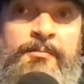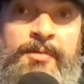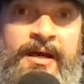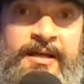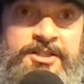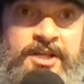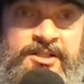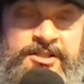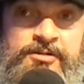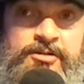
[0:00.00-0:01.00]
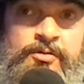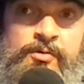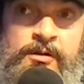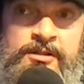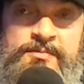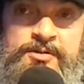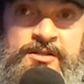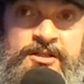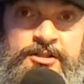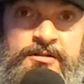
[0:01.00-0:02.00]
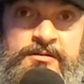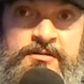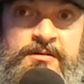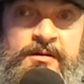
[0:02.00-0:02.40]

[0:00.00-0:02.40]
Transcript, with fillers: but I changed it to New Orleans Musicians